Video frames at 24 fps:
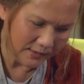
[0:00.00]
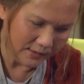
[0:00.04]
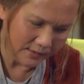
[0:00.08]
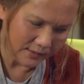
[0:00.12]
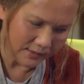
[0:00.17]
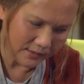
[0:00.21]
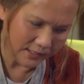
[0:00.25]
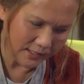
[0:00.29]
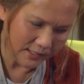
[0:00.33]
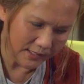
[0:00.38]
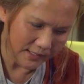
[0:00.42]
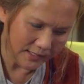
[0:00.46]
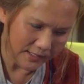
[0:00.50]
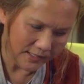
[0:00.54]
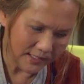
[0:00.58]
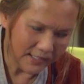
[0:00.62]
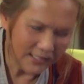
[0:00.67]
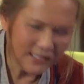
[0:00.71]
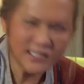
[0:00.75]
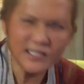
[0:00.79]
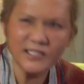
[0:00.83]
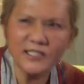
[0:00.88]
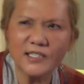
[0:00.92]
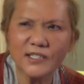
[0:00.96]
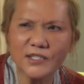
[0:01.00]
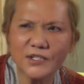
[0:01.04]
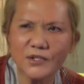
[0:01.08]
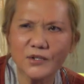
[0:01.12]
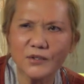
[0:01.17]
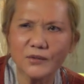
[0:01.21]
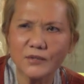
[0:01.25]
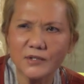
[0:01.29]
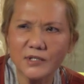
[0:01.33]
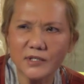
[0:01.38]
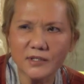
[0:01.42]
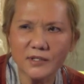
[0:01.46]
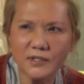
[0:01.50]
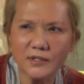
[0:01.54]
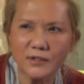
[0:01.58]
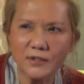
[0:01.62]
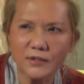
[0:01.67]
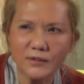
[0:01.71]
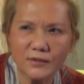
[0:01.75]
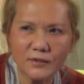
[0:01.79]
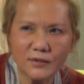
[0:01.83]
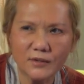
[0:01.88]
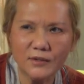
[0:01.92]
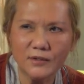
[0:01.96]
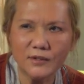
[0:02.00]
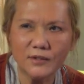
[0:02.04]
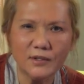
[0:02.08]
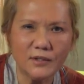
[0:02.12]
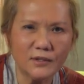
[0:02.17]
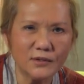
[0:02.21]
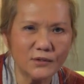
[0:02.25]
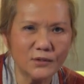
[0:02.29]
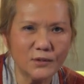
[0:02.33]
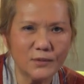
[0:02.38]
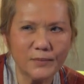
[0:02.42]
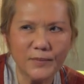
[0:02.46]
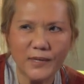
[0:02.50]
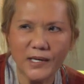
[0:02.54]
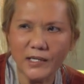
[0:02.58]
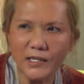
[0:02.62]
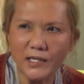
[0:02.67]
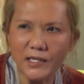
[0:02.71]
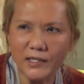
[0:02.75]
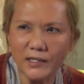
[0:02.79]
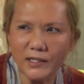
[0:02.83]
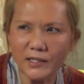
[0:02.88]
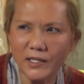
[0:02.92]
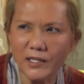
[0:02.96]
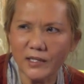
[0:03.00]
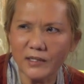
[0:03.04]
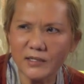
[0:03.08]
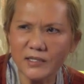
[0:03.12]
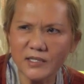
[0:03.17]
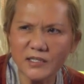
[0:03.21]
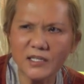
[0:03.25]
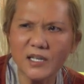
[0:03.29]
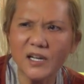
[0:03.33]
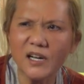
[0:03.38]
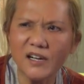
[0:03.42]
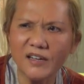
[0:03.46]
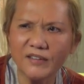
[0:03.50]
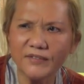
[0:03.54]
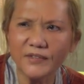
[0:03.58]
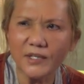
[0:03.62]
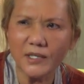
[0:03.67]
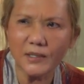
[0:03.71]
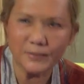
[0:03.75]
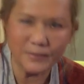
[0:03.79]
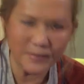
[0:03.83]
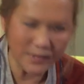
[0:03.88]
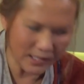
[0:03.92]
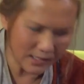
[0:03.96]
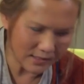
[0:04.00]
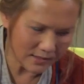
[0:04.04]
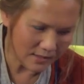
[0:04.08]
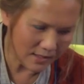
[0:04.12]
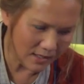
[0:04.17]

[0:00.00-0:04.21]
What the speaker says: Okay, just a joke, just a joke. You're not so bad like that. Just half that bad,